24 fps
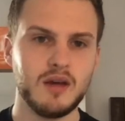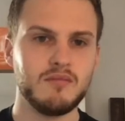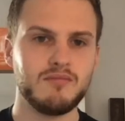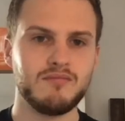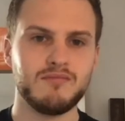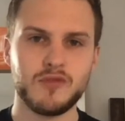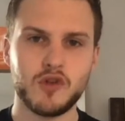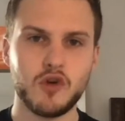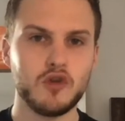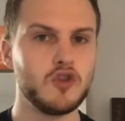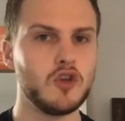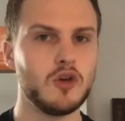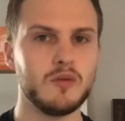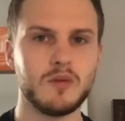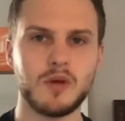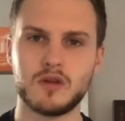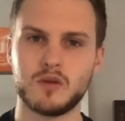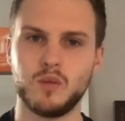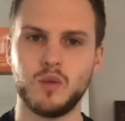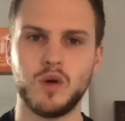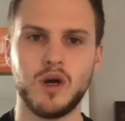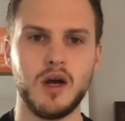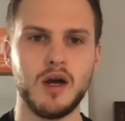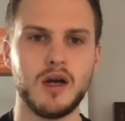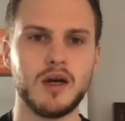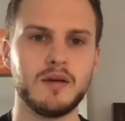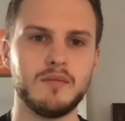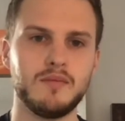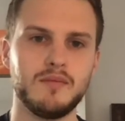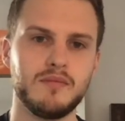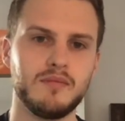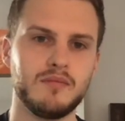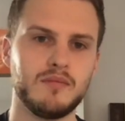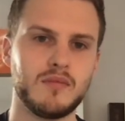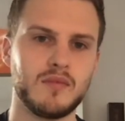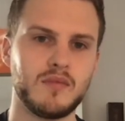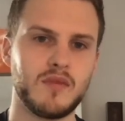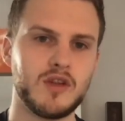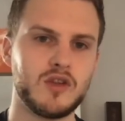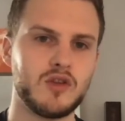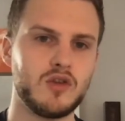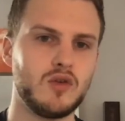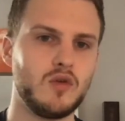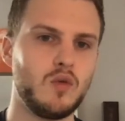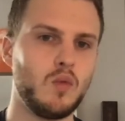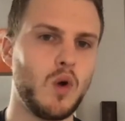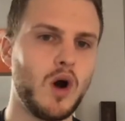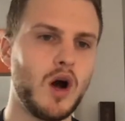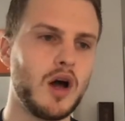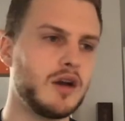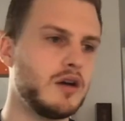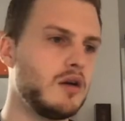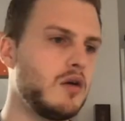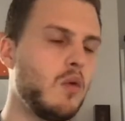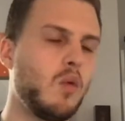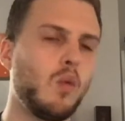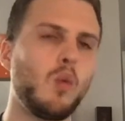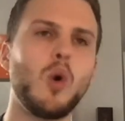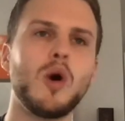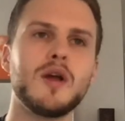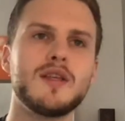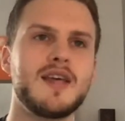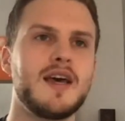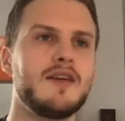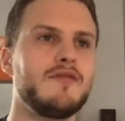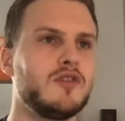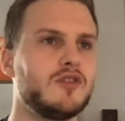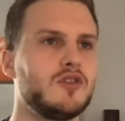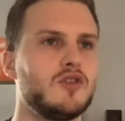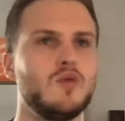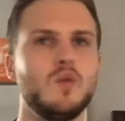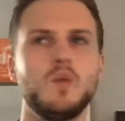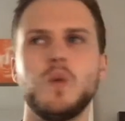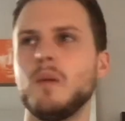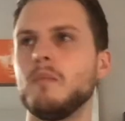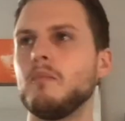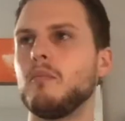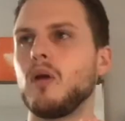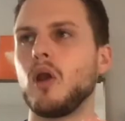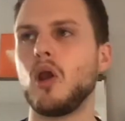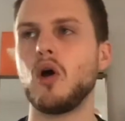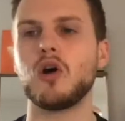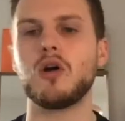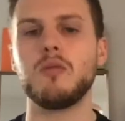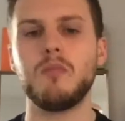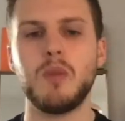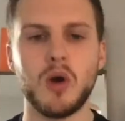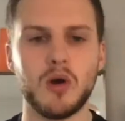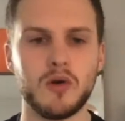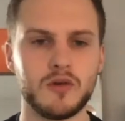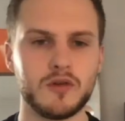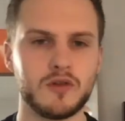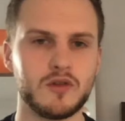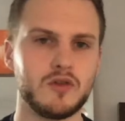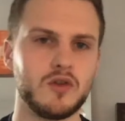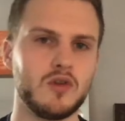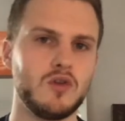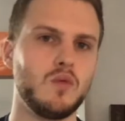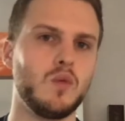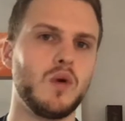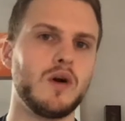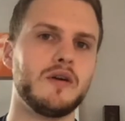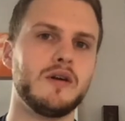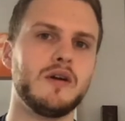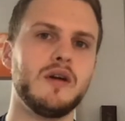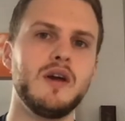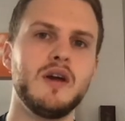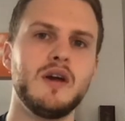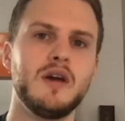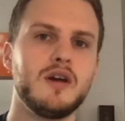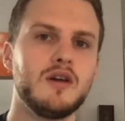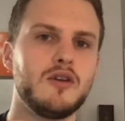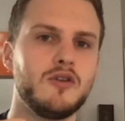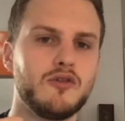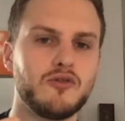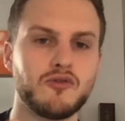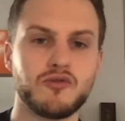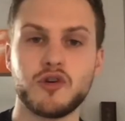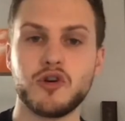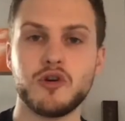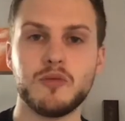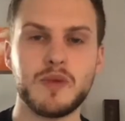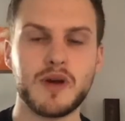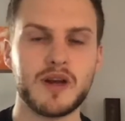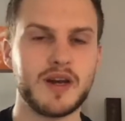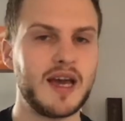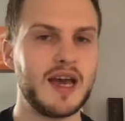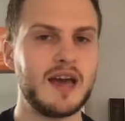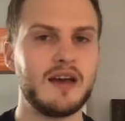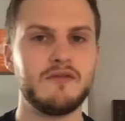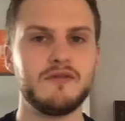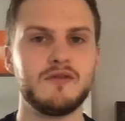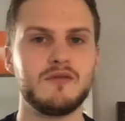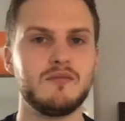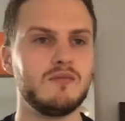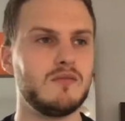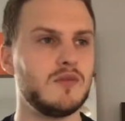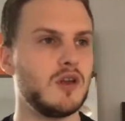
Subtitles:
YouTube doesn't work. They do one whatever, do one blog post, do one group and have,